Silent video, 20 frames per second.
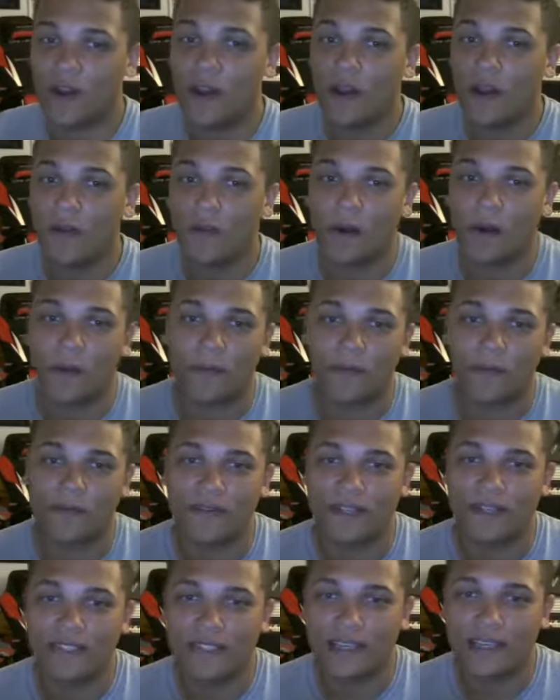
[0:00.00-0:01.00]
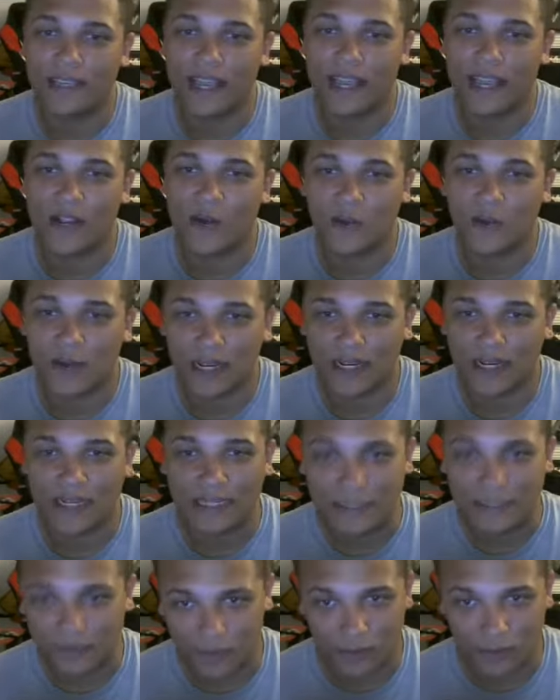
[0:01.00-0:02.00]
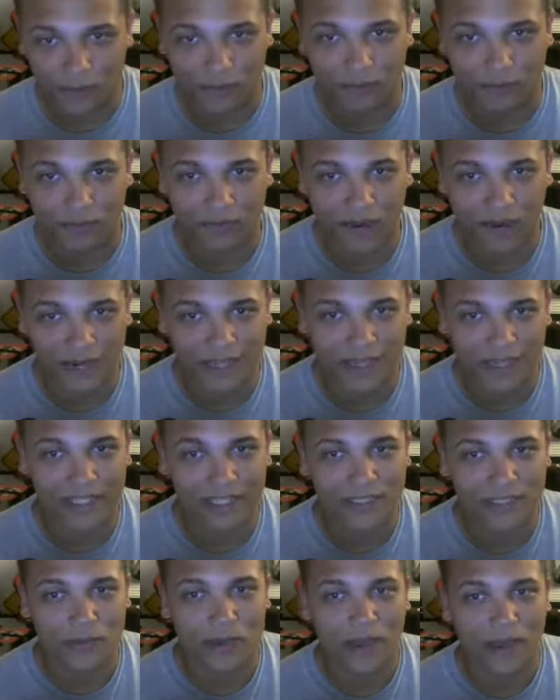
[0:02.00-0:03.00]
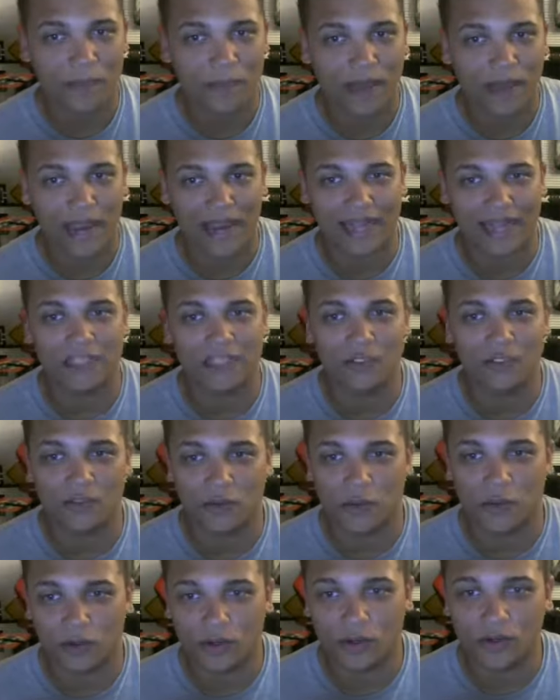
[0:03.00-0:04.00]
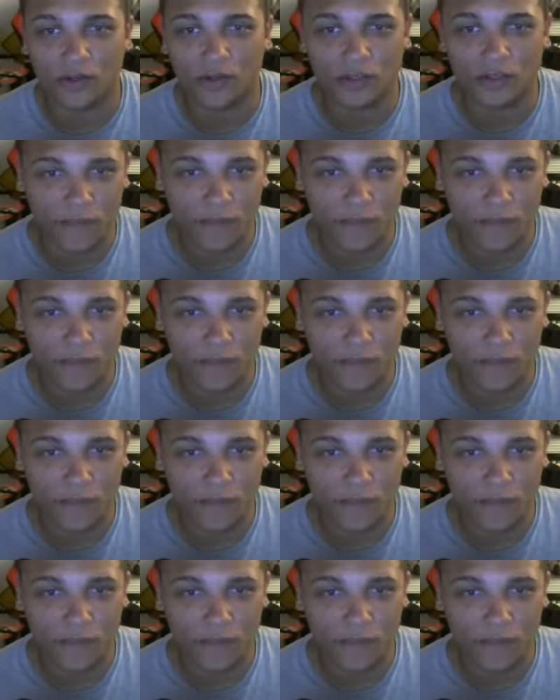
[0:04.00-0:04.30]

while preventing a great evil from finding its way back into the world.